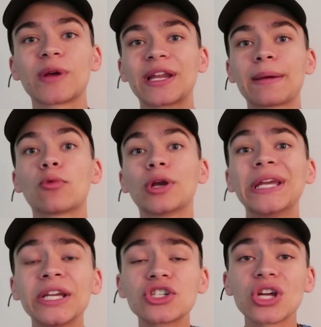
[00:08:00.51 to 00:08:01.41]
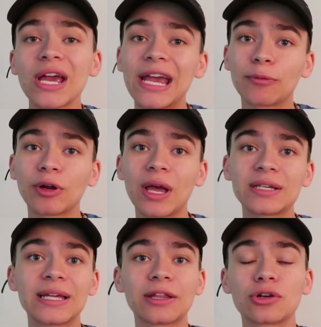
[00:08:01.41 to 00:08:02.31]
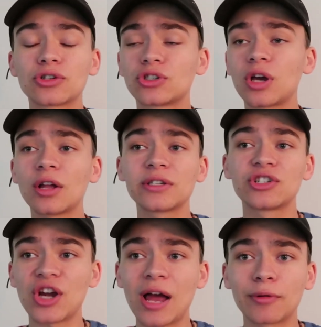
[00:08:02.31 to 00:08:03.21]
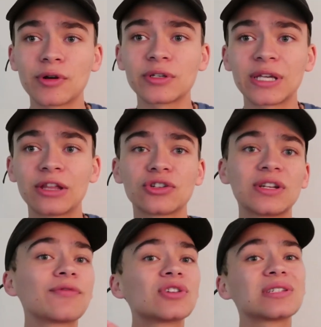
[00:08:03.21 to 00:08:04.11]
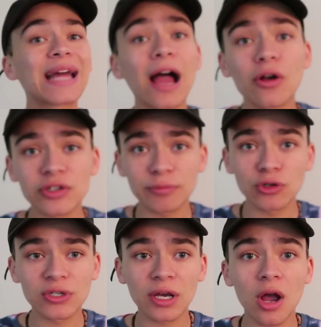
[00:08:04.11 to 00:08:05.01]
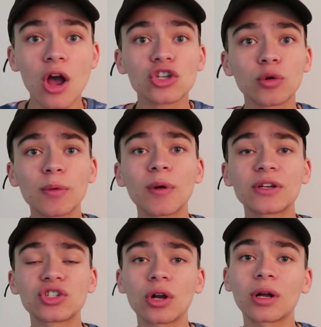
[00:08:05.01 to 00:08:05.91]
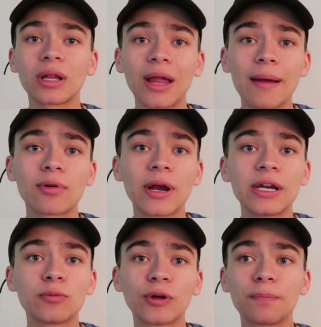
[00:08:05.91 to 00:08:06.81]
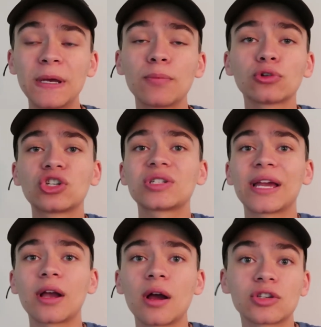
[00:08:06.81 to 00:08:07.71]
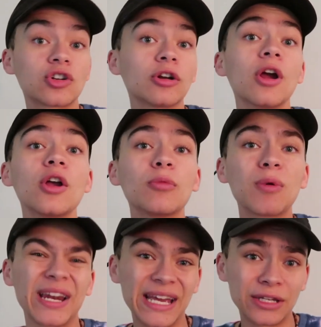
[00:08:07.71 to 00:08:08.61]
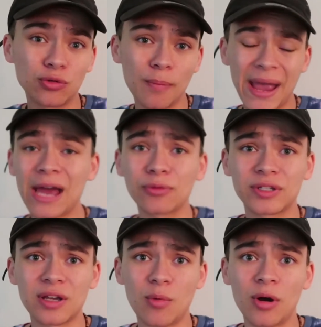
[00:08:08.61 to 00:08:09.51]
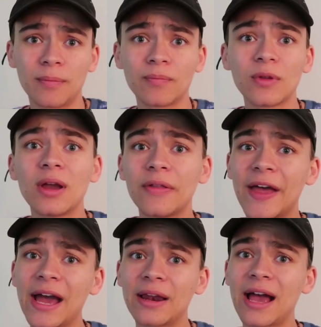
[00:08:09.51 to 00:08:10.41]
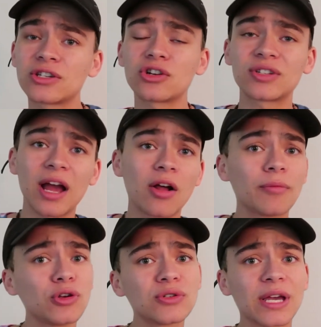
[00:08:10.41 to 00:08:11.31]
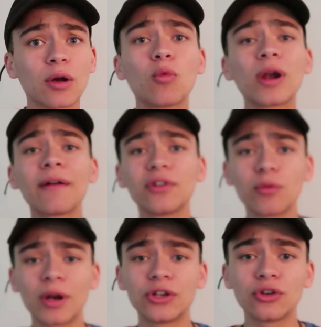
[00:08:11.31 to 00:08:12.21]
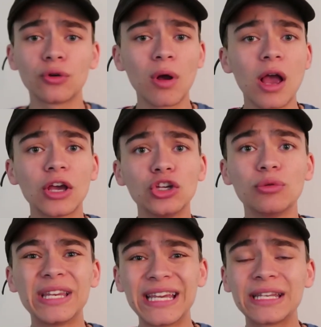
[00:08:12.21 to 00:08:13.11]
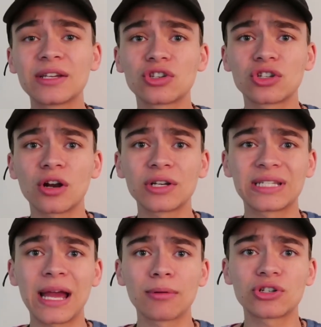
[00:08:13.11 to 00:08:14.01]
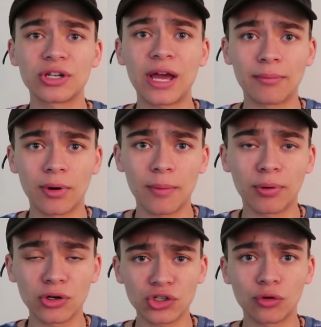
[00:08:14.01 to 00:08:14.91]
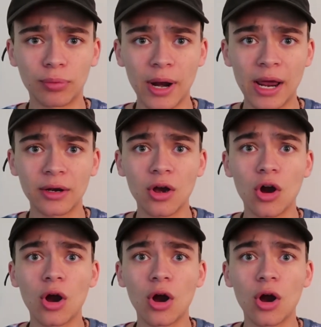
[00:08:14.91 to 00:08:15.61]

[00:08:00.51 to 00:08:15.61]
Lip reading: we have to get more niche and realize that there's tons of genres and there's different styles of music. So we want to start collaborating with people just like us, or we want to get into a band with someone that has our style of music. Whatever you want to do, you need to start establishing that personal brand